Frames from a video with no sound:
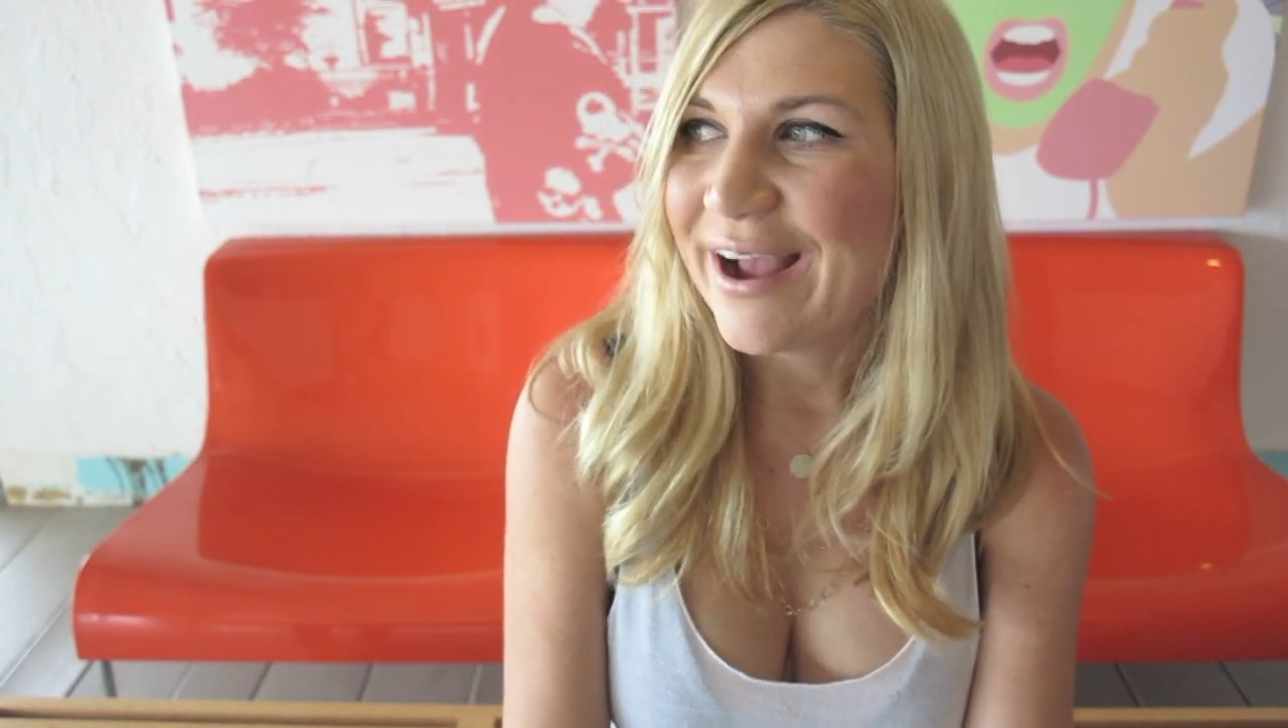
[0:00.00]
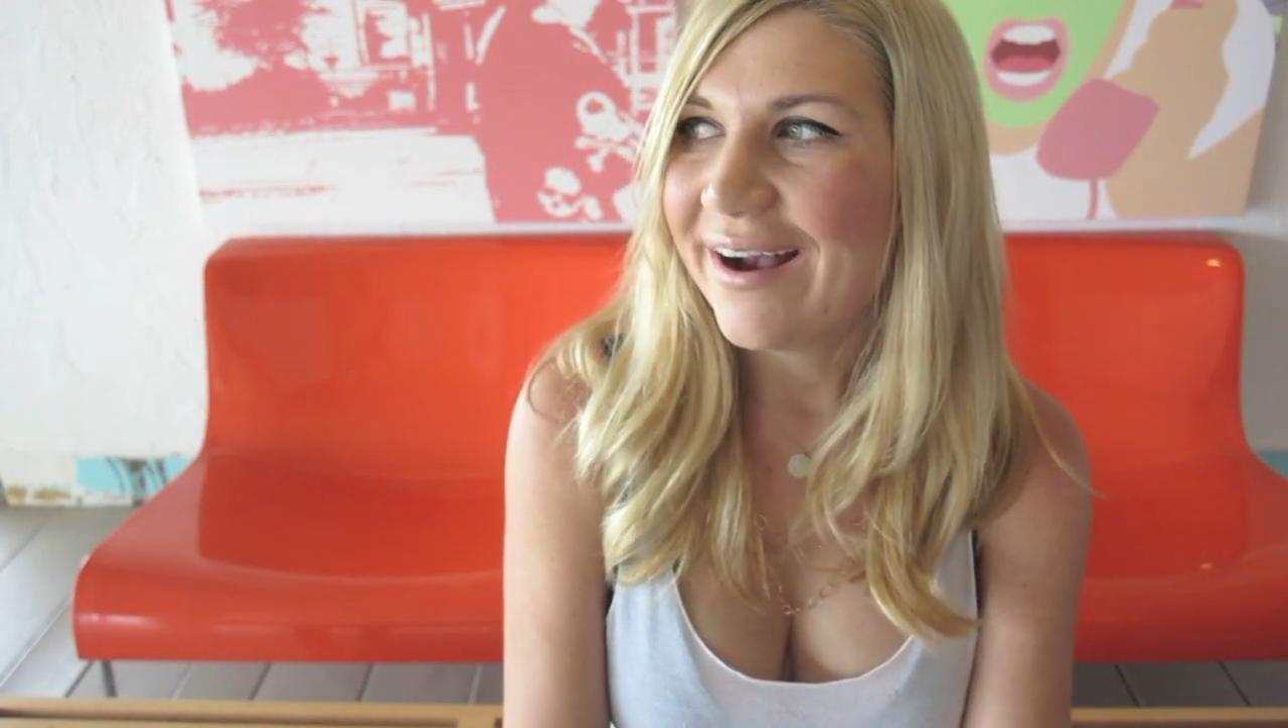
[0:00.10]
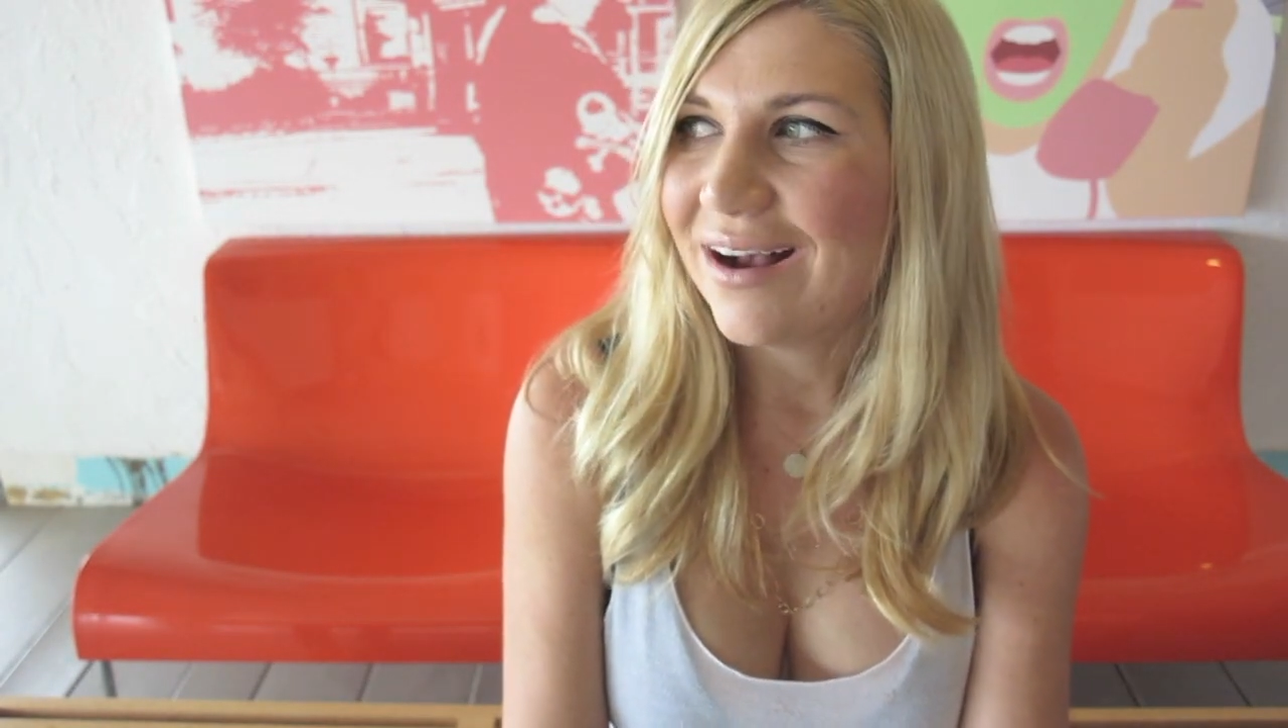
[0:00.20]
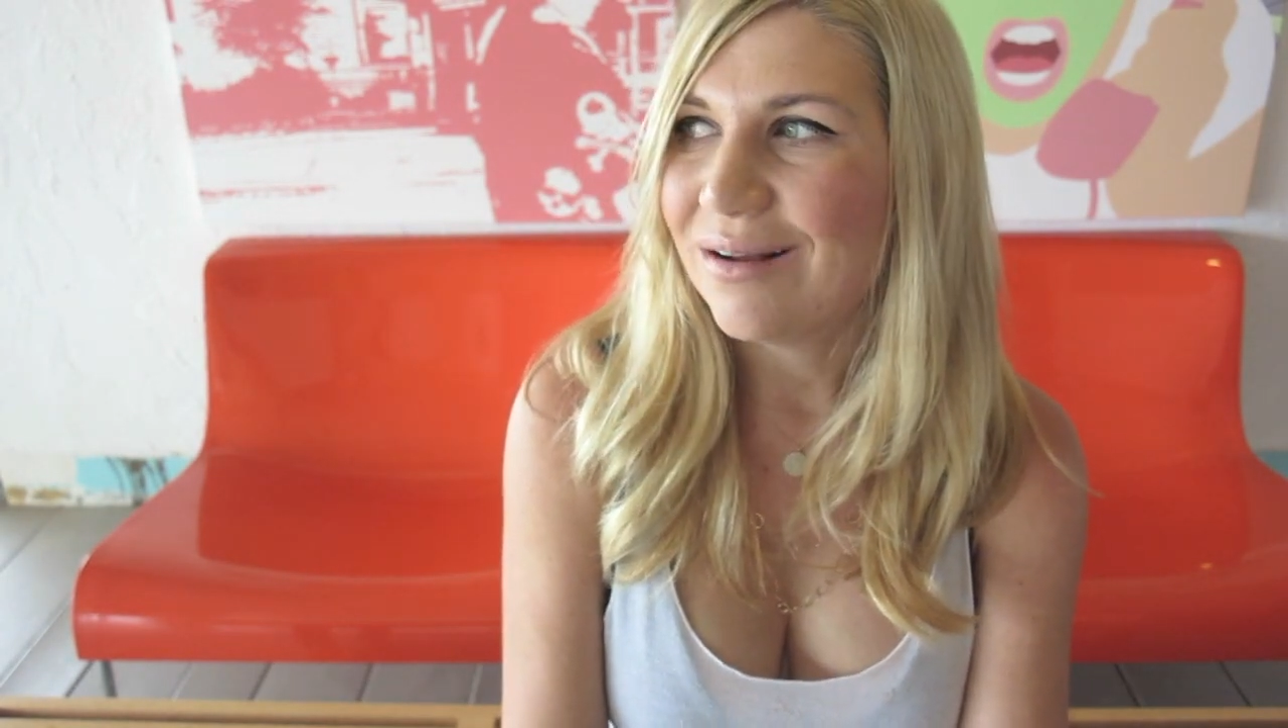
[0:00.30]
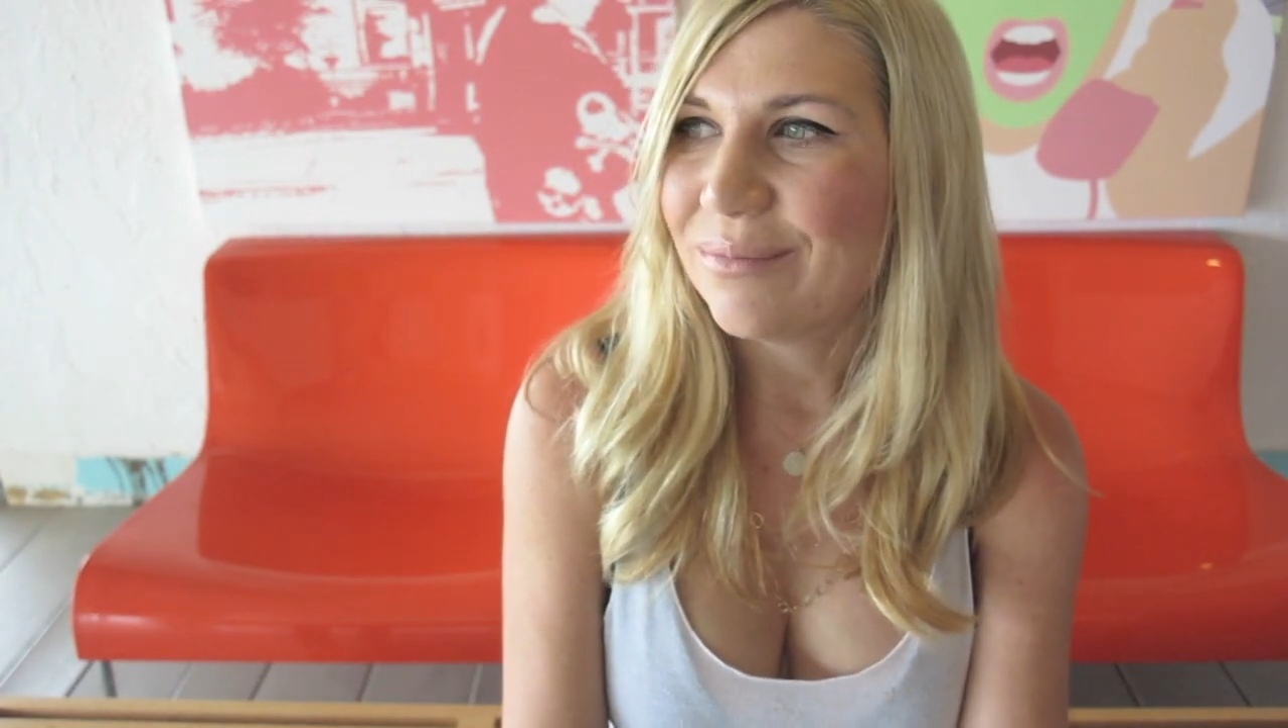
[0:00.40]

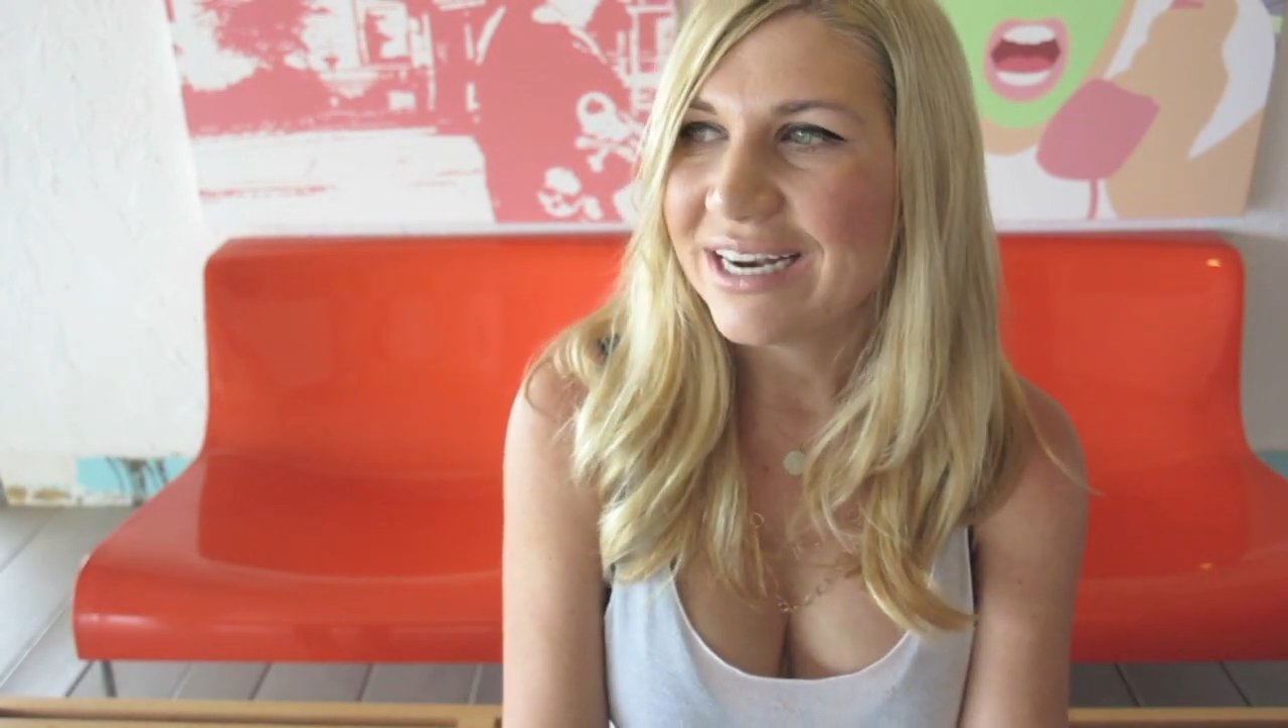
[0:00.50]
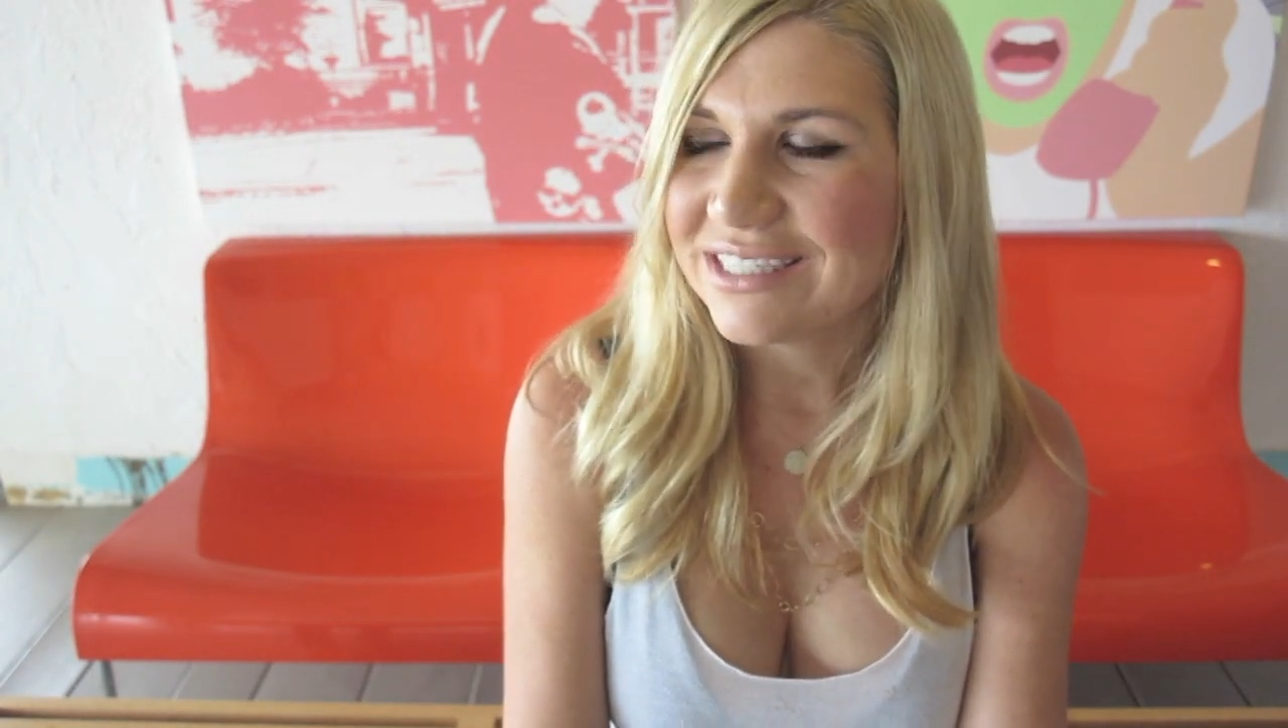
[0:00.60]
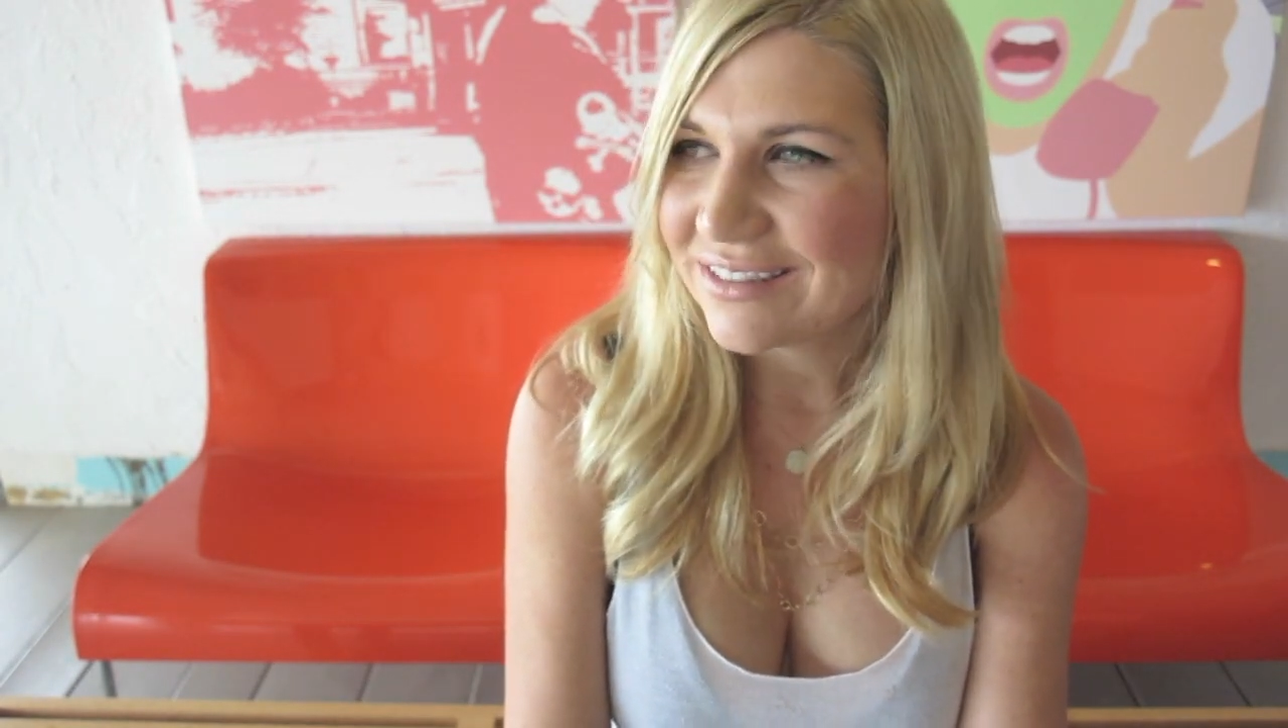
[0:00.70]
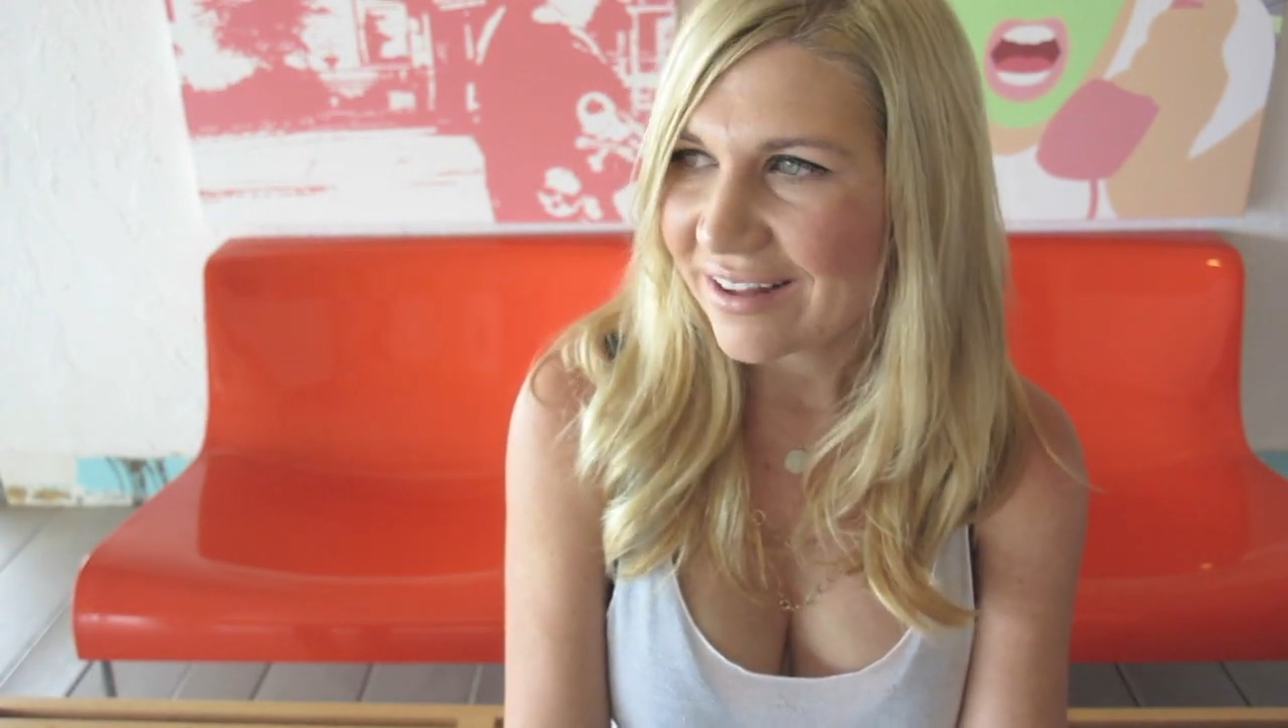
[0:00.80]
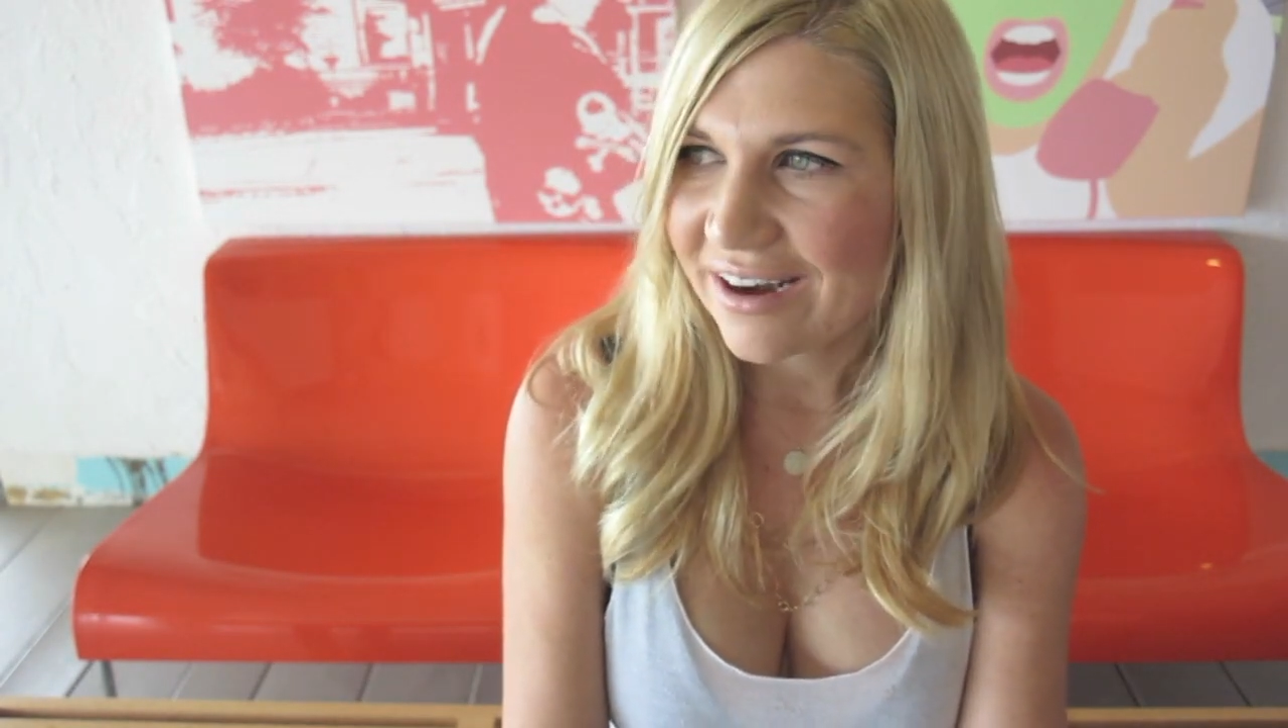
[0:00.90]
I
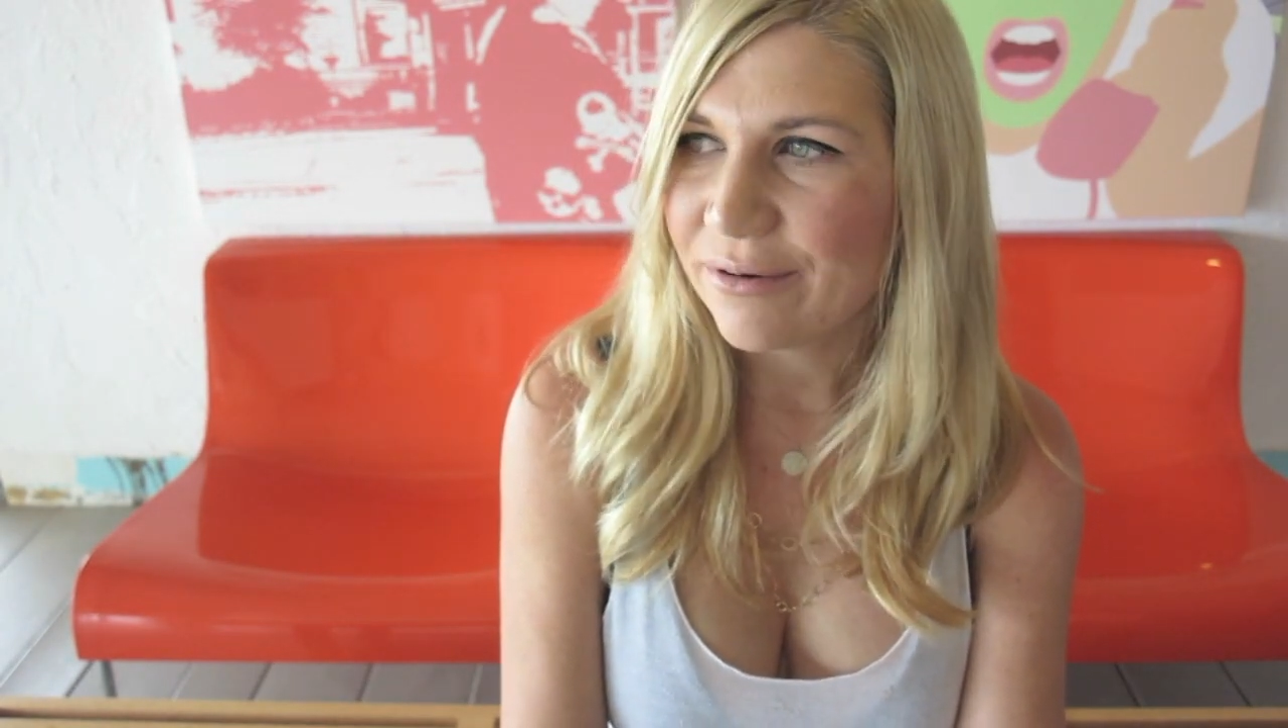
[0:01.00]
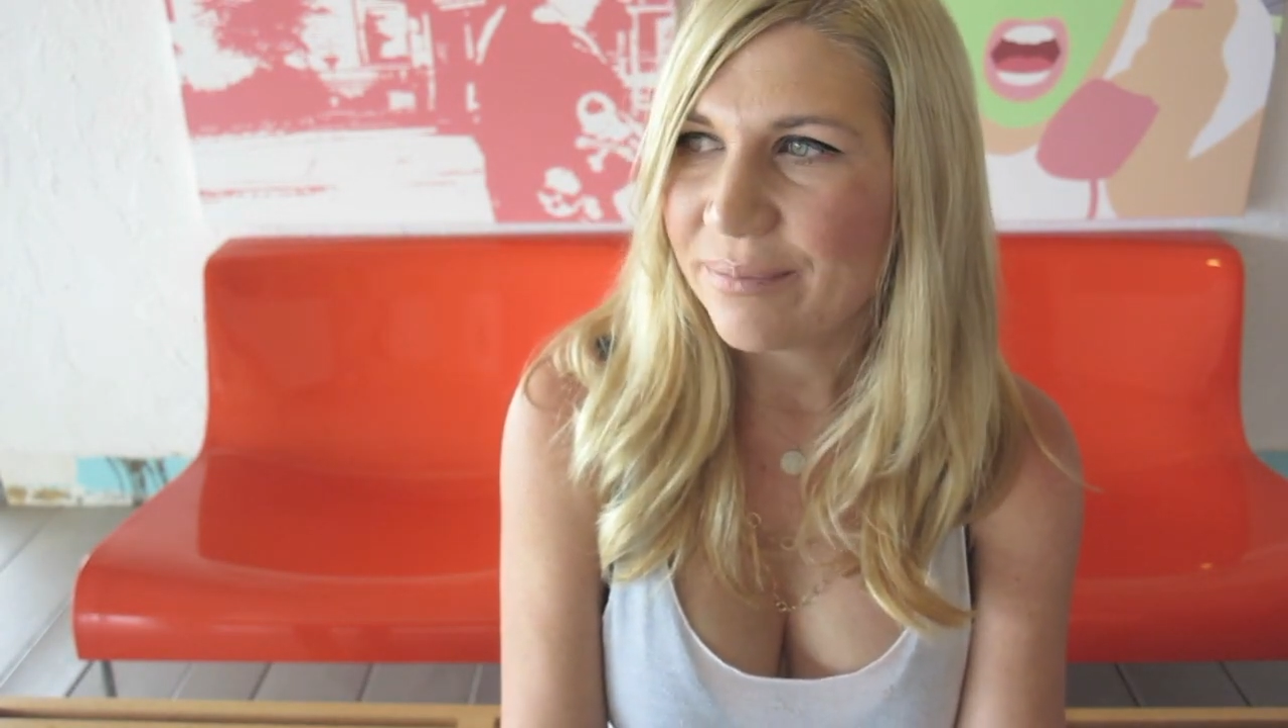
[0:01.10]
just thought I